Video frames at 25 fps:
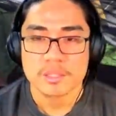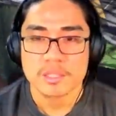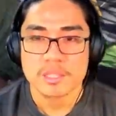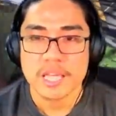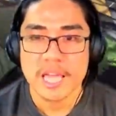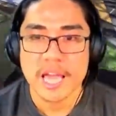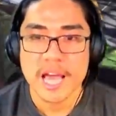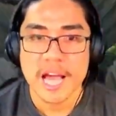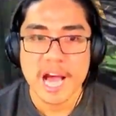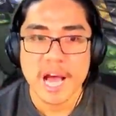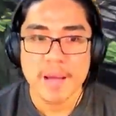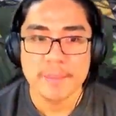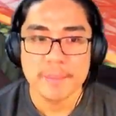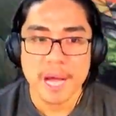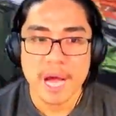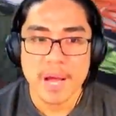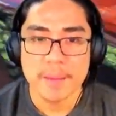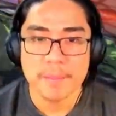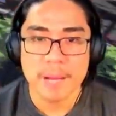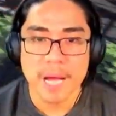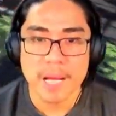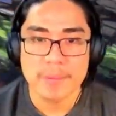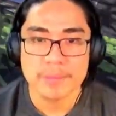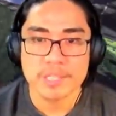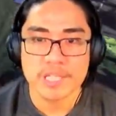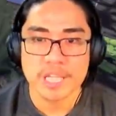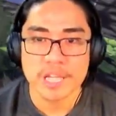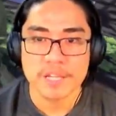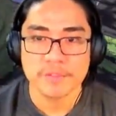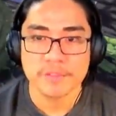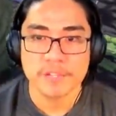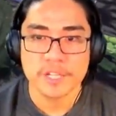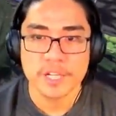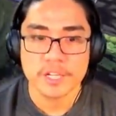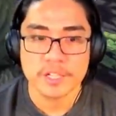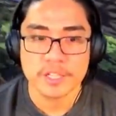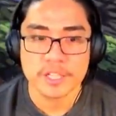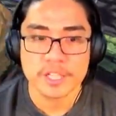Yeah, I'm, I'm, I'm safe
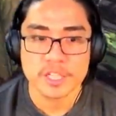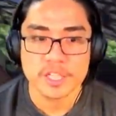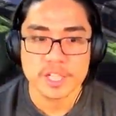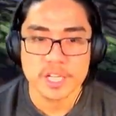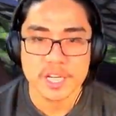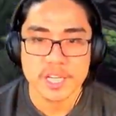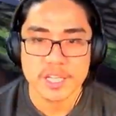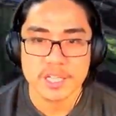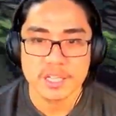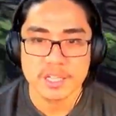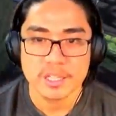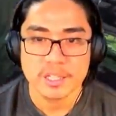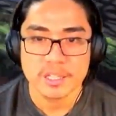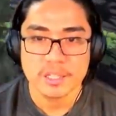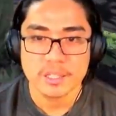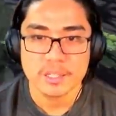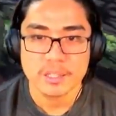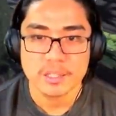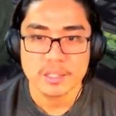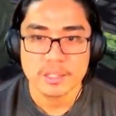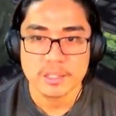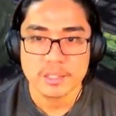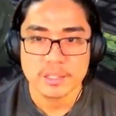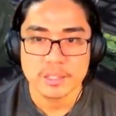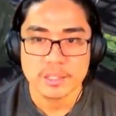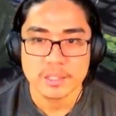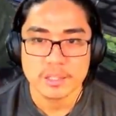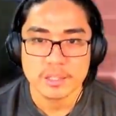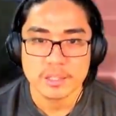here, KJ. I'm good, I'm good.